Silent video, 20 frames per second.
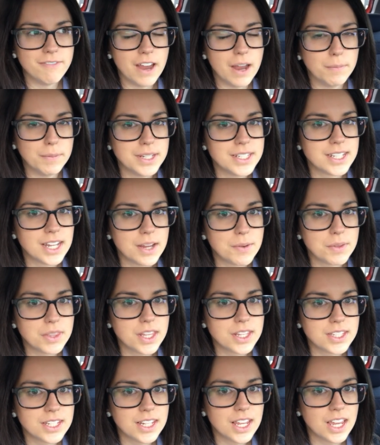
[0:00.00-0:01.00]
family staying with
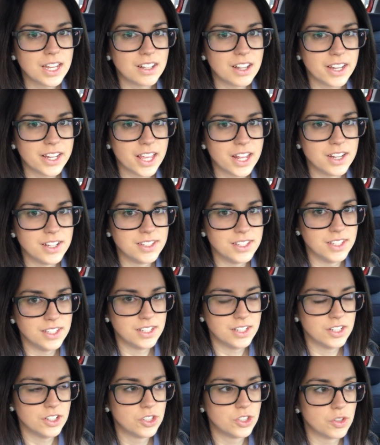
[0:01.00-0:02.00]
us again, like Kenna's
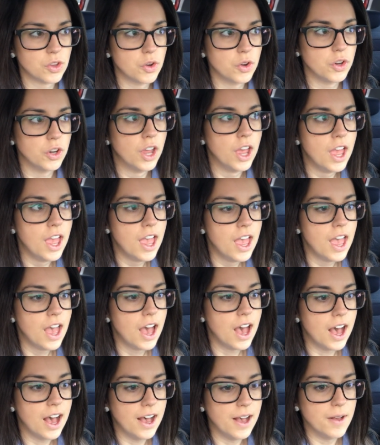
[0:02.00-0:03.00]
sister, so
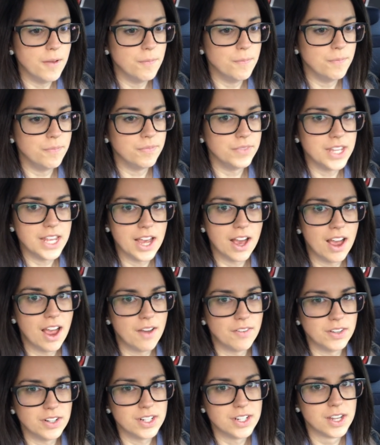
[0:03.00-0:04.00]
um, yeah, I
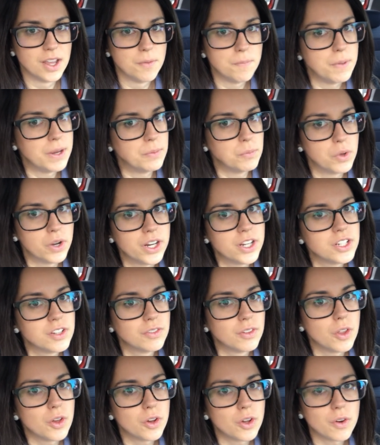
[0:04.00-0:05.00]
haven't been wanting to
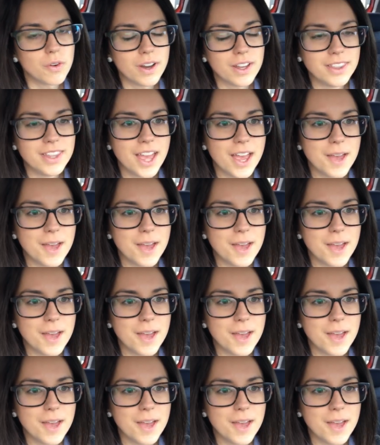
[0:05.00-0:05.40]
vlog around